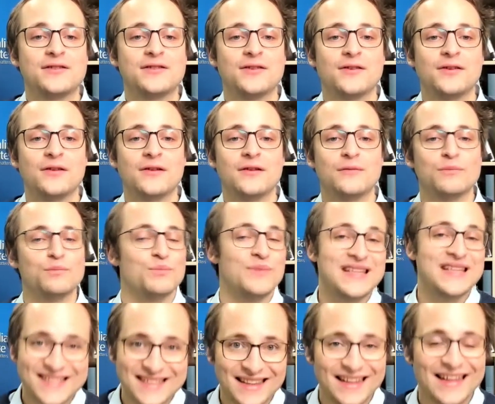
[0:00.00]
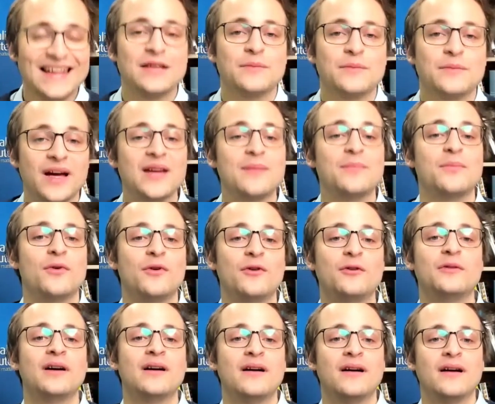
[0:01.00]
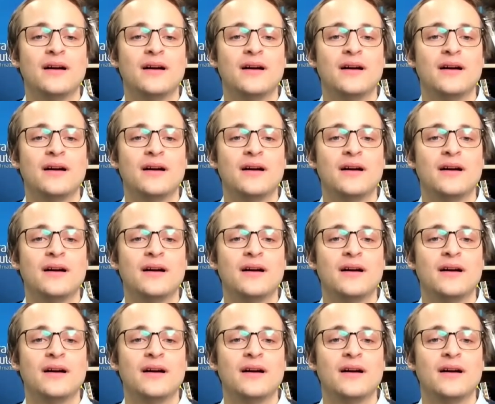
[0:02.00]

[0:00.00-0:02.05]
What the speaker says: to mislead people.